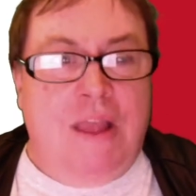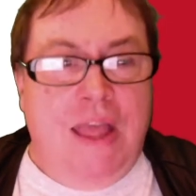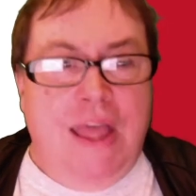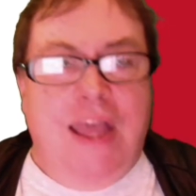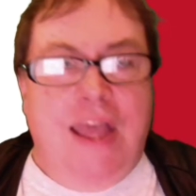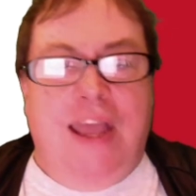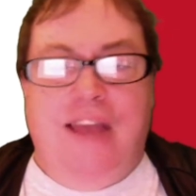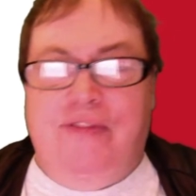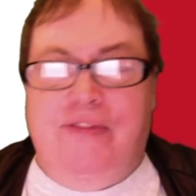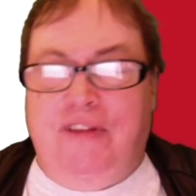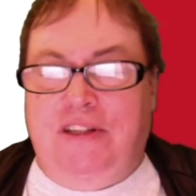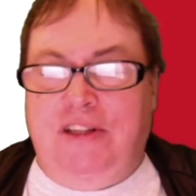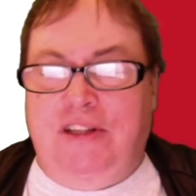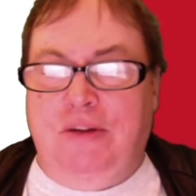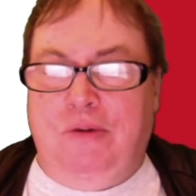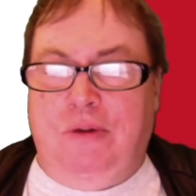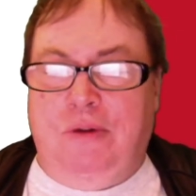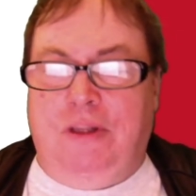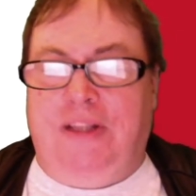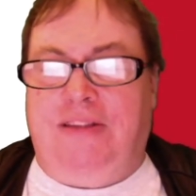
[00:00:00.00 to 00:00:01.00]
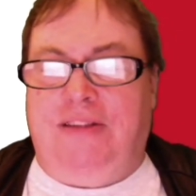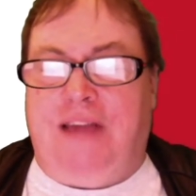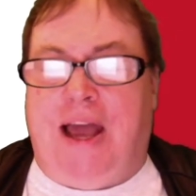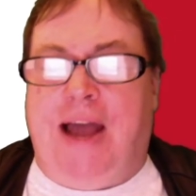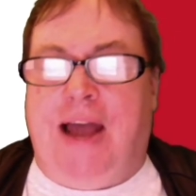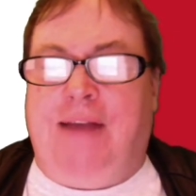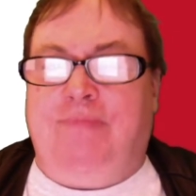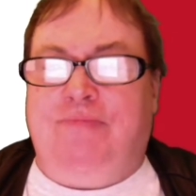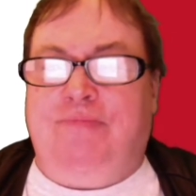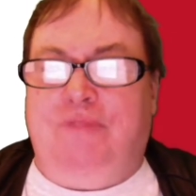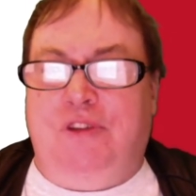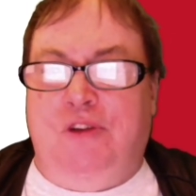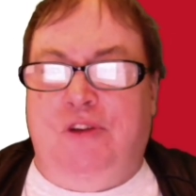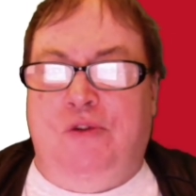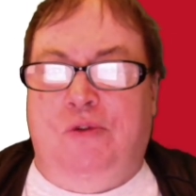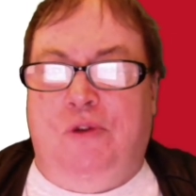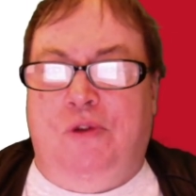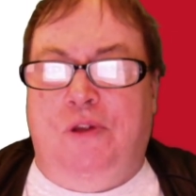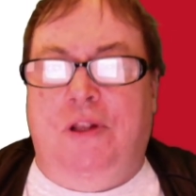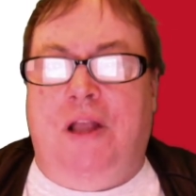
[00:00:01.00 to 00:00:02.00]
If you do all of that,
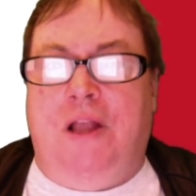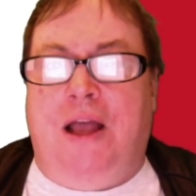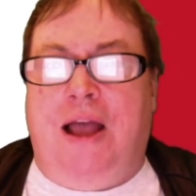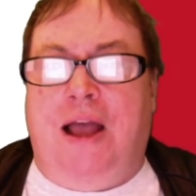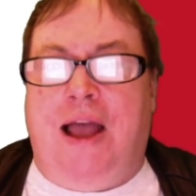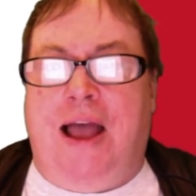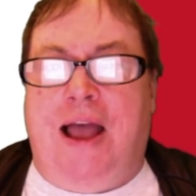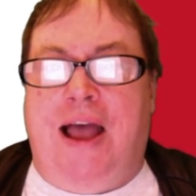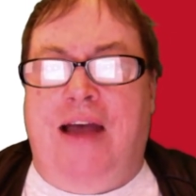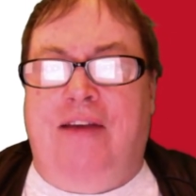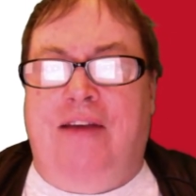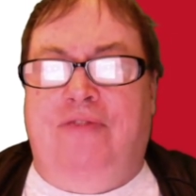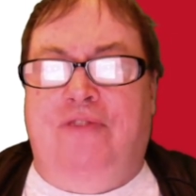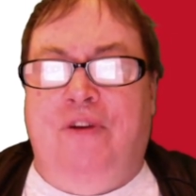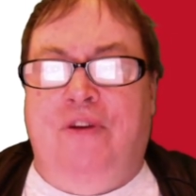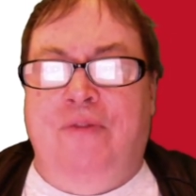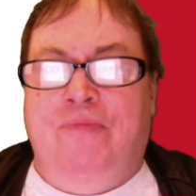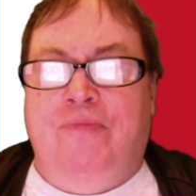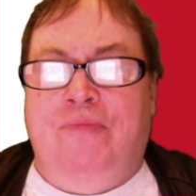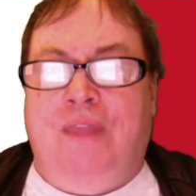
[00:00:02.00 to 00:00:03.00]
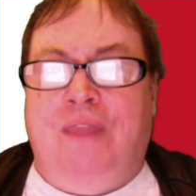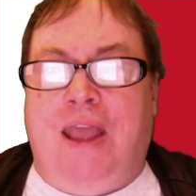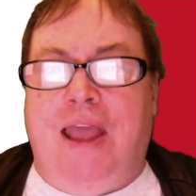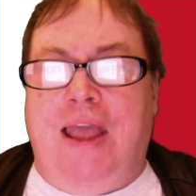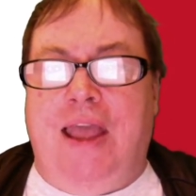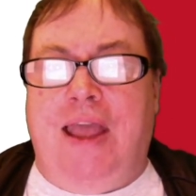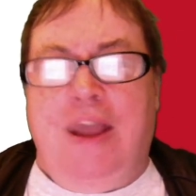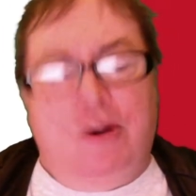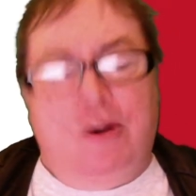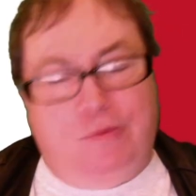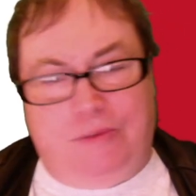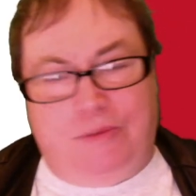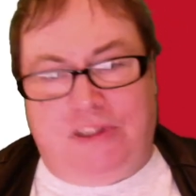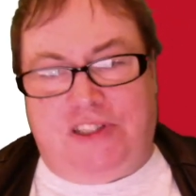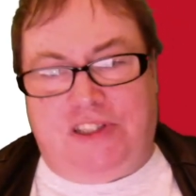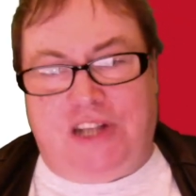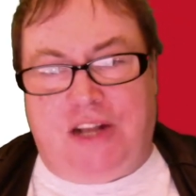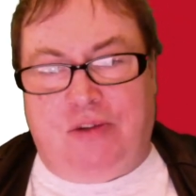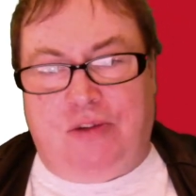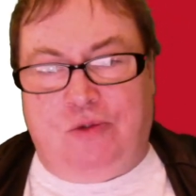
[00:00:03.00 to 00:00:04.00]
you'll have helped the
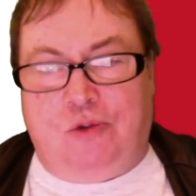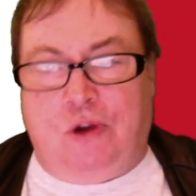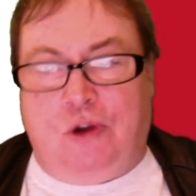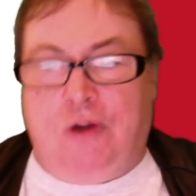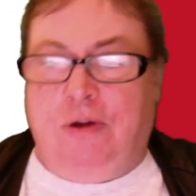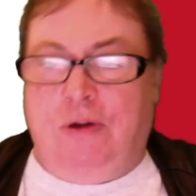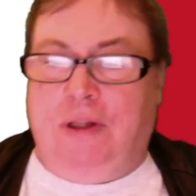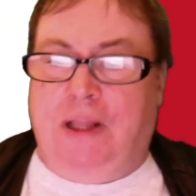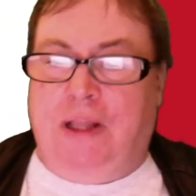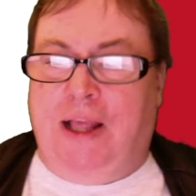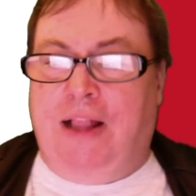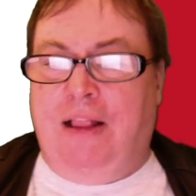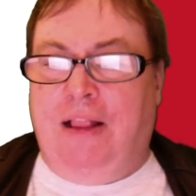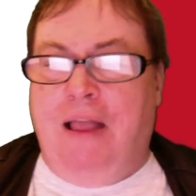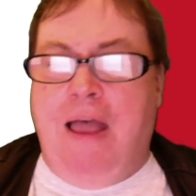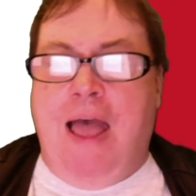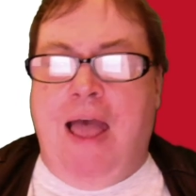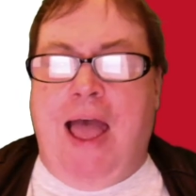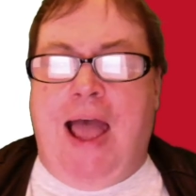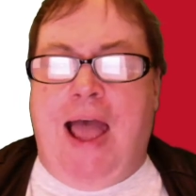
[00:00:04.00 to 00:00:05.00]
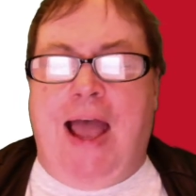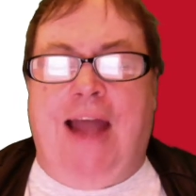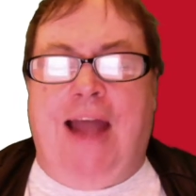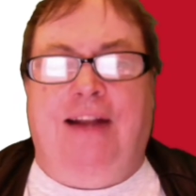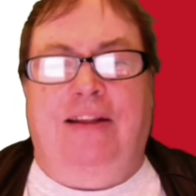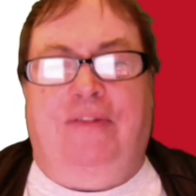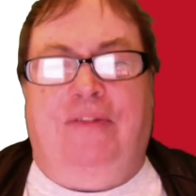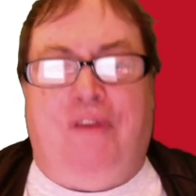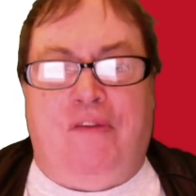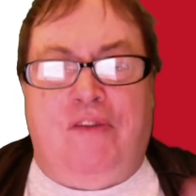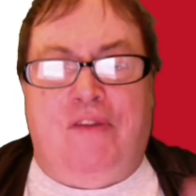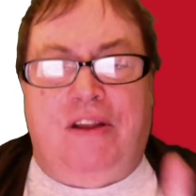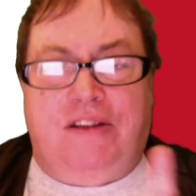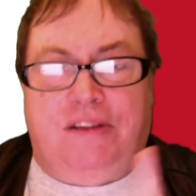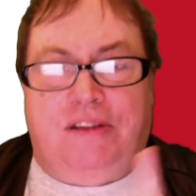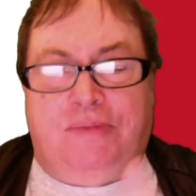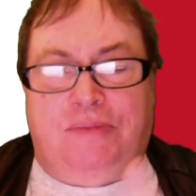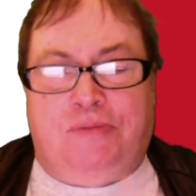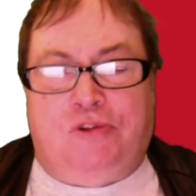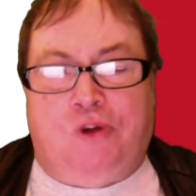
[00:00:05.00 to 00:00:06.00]
channel grow a little, and if you've hit
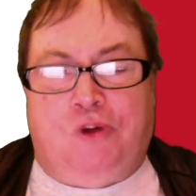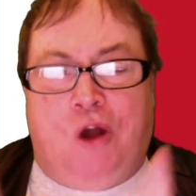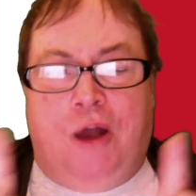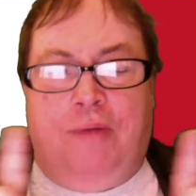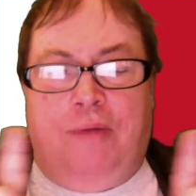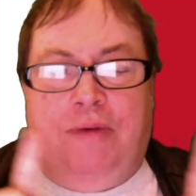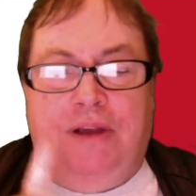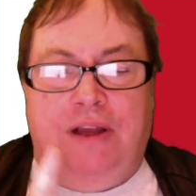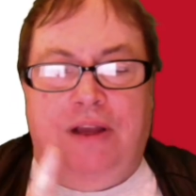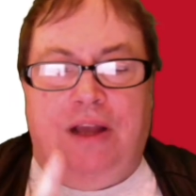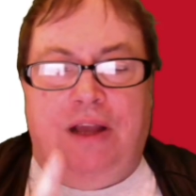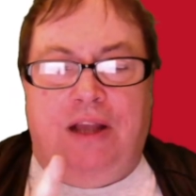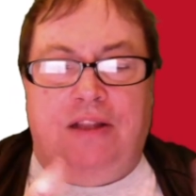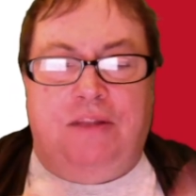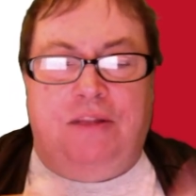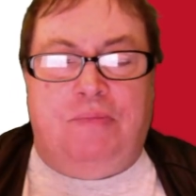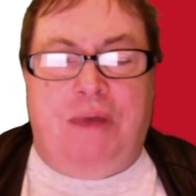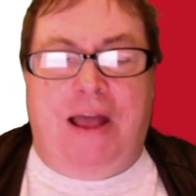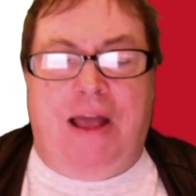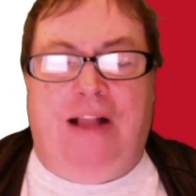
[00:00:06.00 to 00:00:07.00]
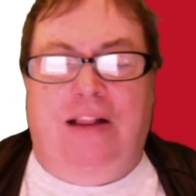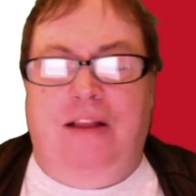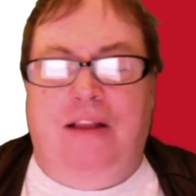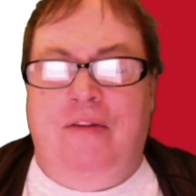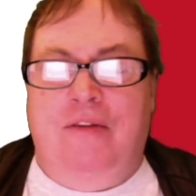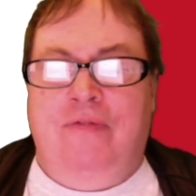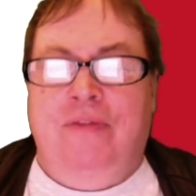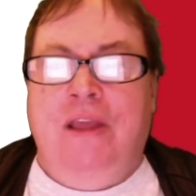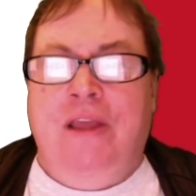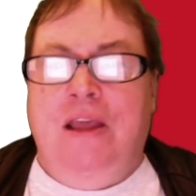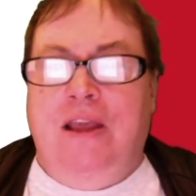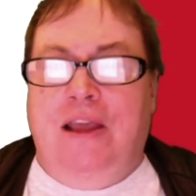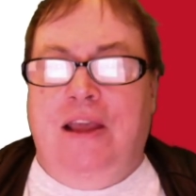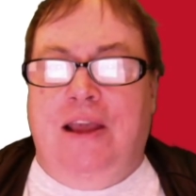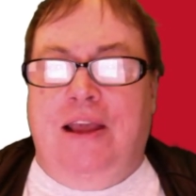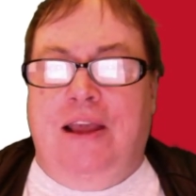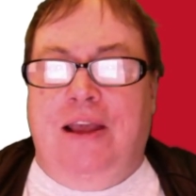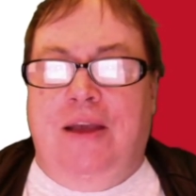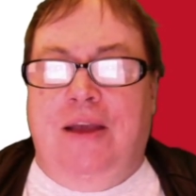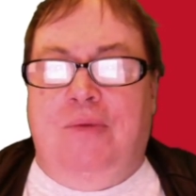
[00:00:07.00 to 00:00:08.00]
subscribe and the bell,
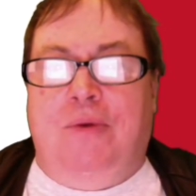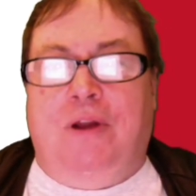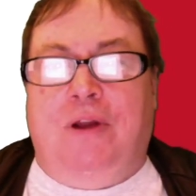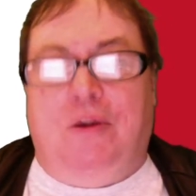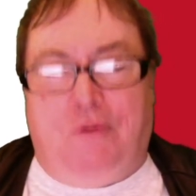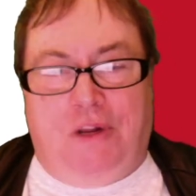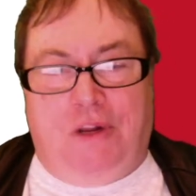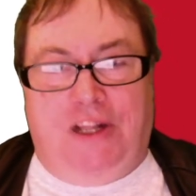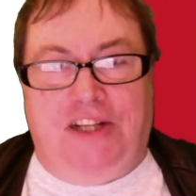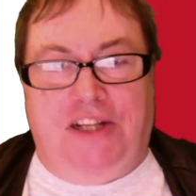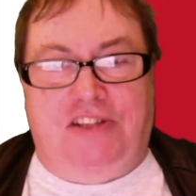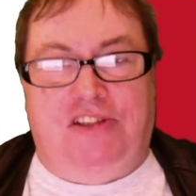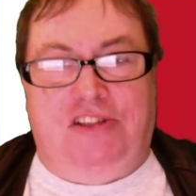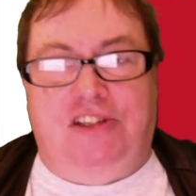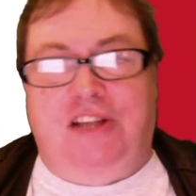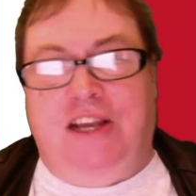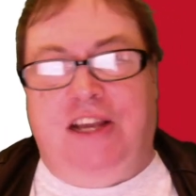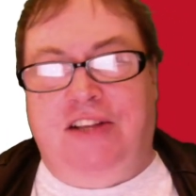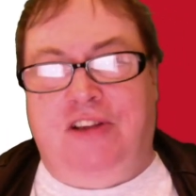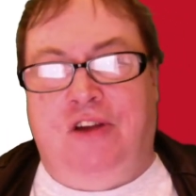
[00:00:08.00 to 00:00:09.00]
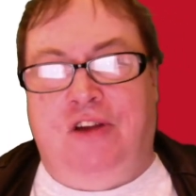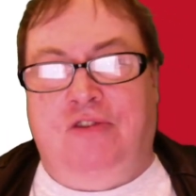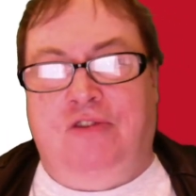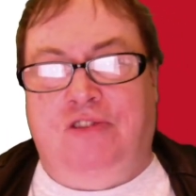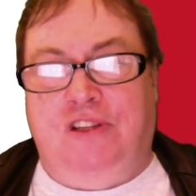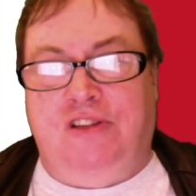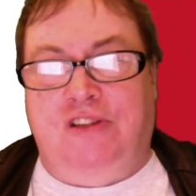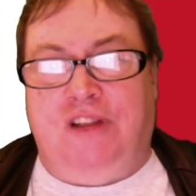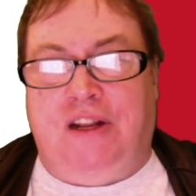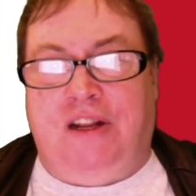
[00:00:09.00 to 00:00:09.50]
when I release today's answers in